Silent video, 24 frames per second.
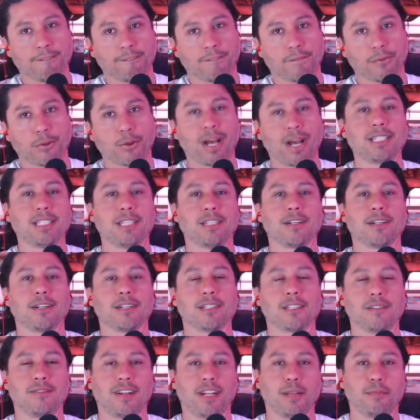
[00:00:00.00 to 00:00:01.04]
So as he starts
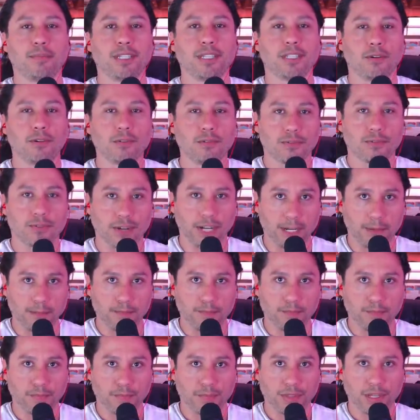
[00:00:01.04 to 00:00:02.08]
to develop his own frame
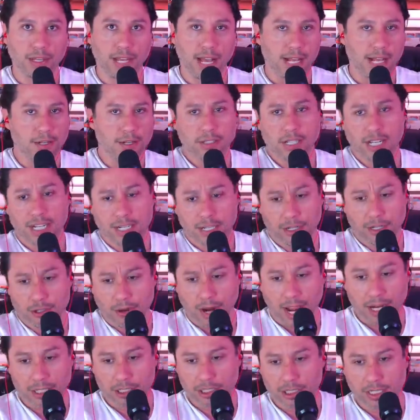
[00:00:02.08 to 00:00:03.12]
and there's any
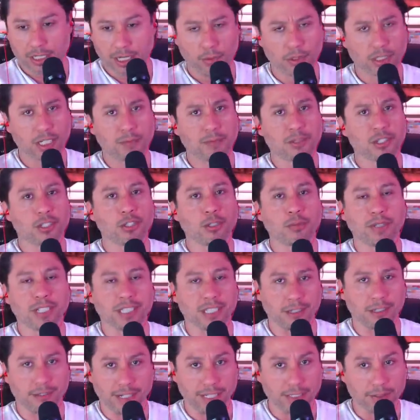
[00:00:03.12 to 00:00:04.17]
attraction there, which I'm assuming
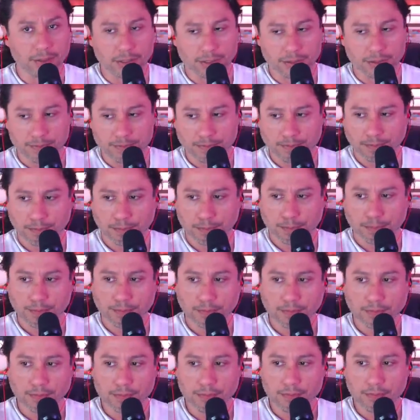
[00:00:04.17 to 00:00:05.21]
there is,
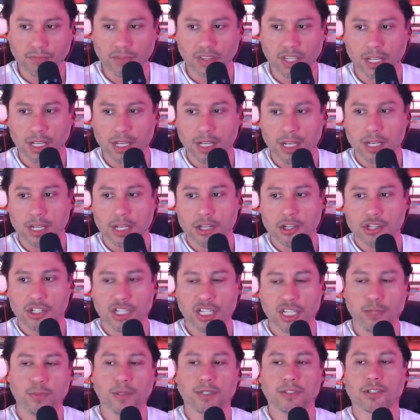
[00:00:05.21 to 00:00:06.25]

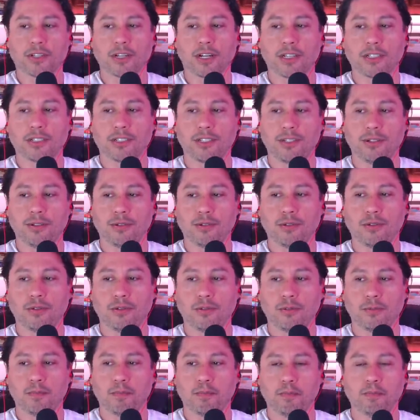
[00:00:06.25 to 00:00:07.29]
she will start
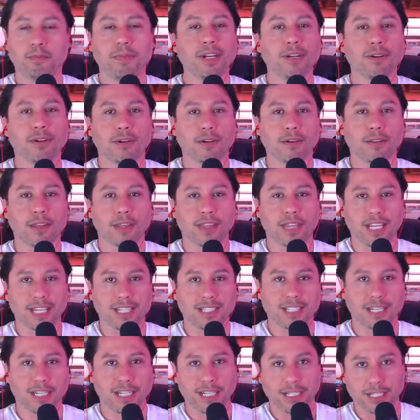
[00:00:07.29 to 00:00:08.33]
to mirror the things
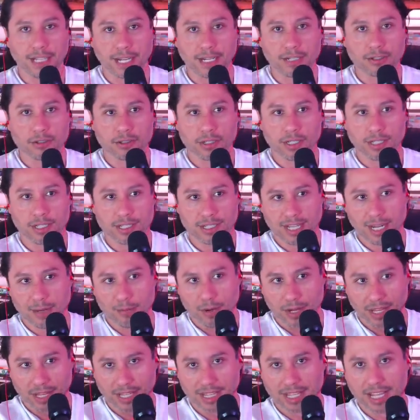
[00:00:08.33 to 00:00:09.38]
that he likes in the same
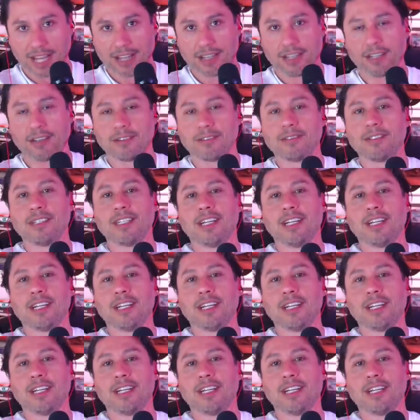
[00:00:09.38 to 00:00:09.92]
way that, you know,